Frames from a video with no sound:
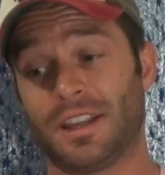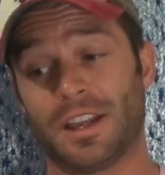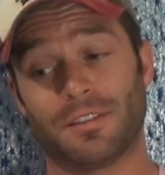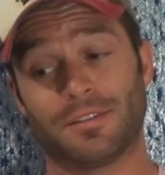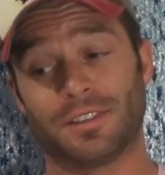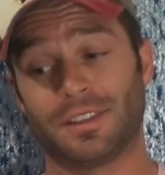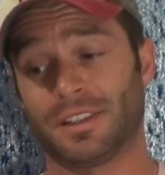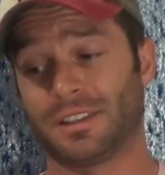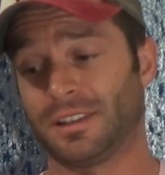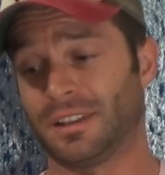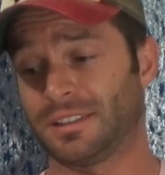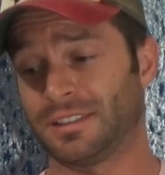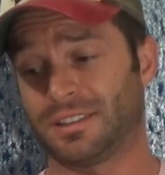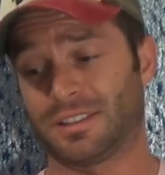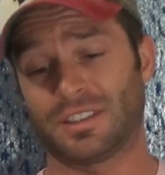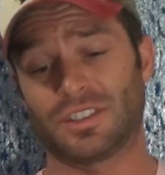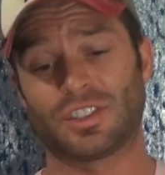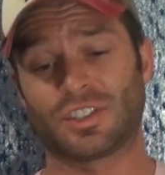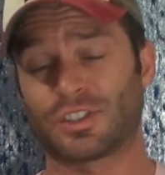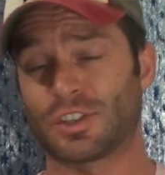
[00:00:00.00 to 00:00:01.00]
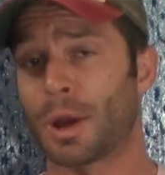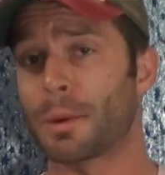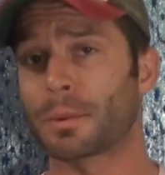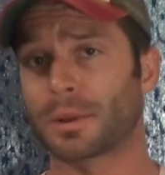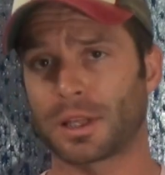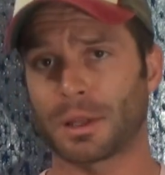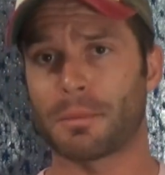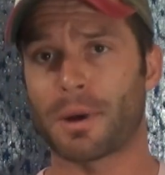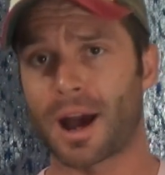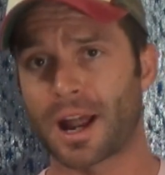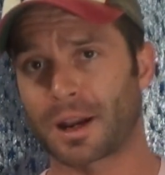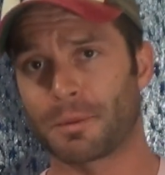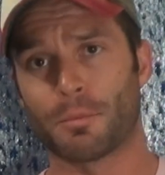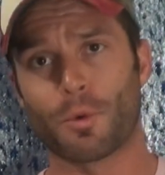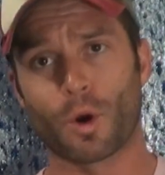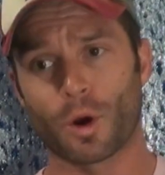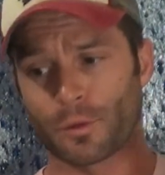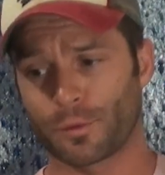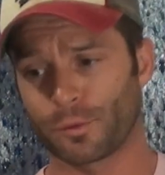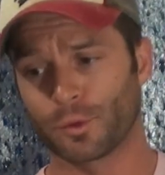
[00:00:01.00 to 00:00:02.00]
You have some Clamato,
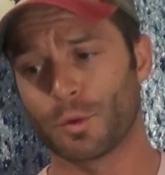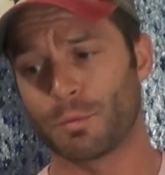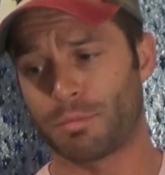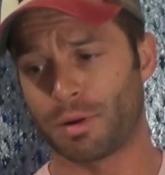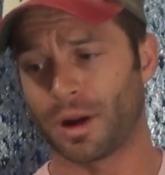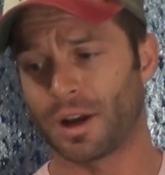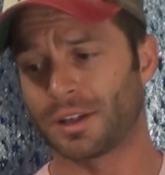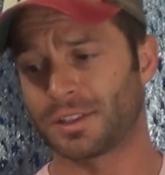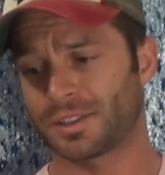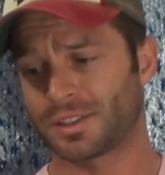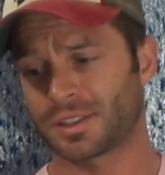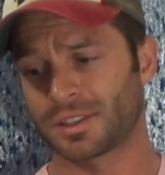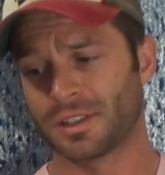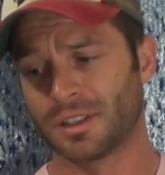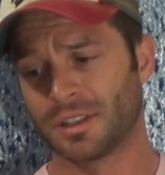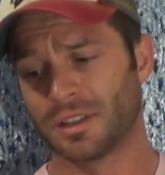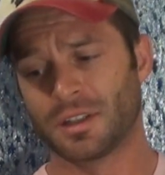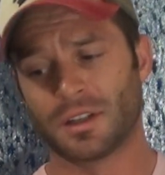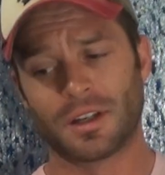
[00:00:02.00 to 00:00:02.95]
more fruit punch.